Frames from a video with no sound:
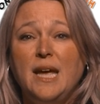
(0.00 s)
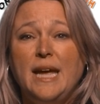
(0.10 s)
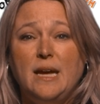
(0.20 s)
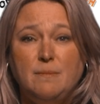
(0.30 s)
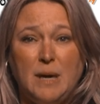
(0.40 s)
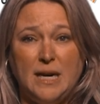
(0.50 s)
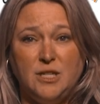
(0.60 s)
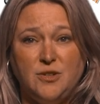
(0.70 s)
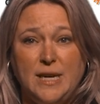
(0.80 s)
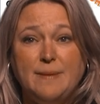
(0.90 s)
and
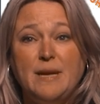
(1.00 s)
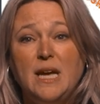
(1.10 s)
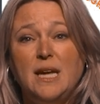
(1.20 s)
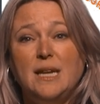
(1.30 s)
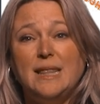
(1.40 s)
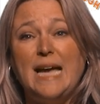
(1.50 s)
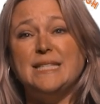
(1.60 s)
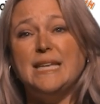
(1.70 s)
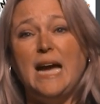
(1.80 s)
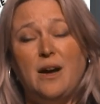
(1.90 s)
monitoring, and
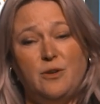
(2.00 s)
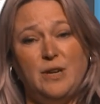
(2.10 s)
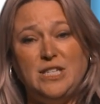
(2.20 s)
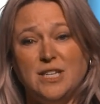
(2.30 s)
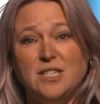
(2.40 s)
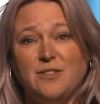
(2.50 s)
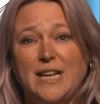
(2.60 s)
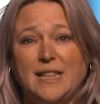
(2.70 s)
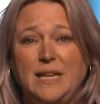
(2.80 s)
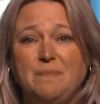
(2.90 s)
lastly, how to reach us
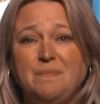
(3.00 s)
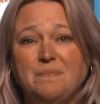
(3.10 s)
directly.